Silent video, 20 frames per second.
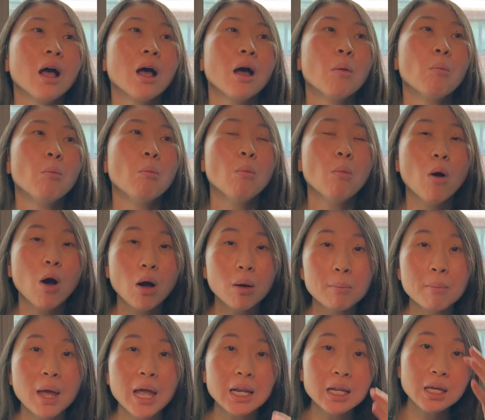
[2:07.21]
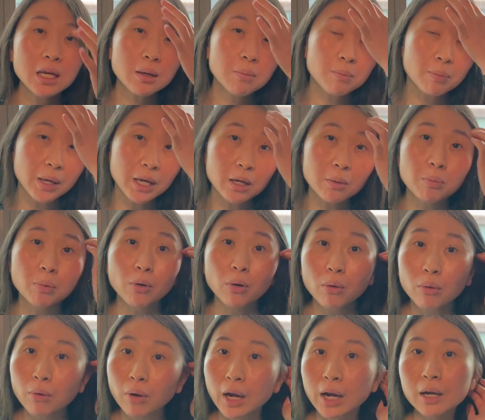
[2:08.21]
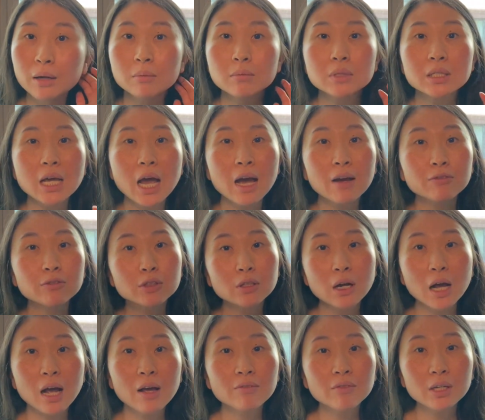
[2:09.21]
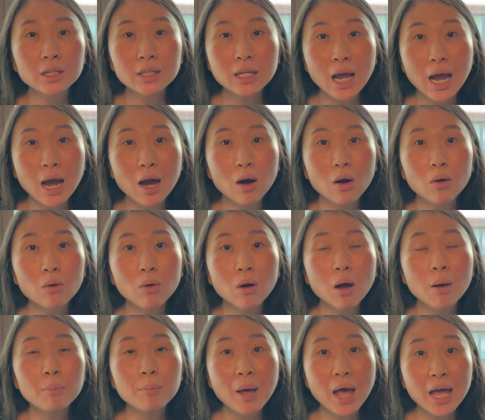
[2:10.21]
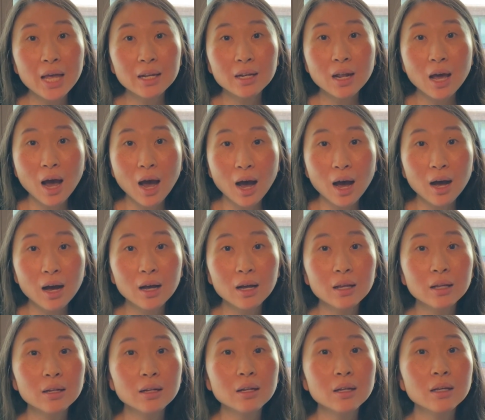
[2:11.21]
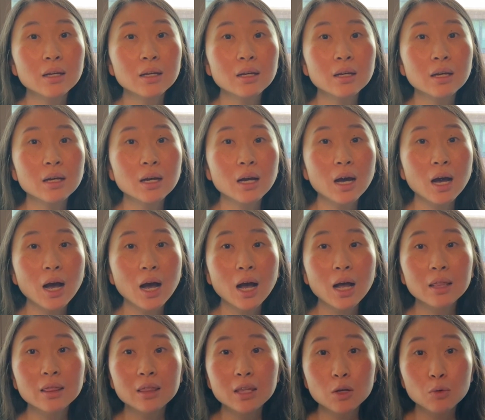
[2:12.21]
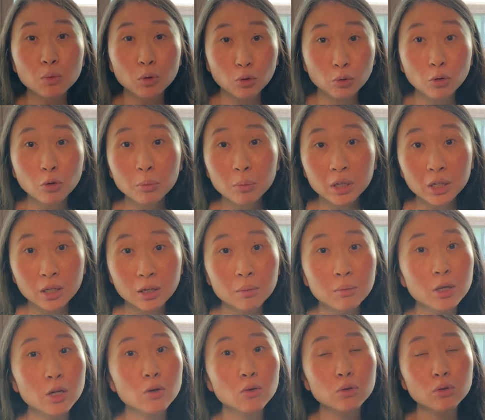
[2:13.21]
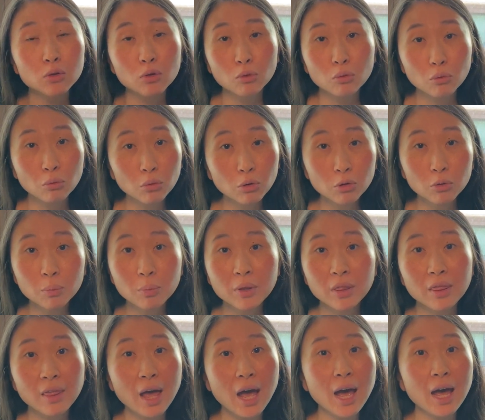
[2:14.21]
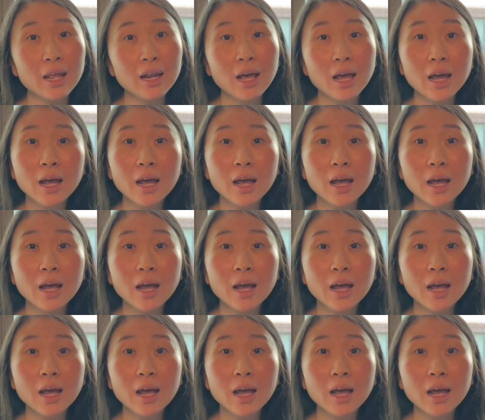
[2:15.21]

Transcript: Many big programs, after having now been on the recruitment committee or the group that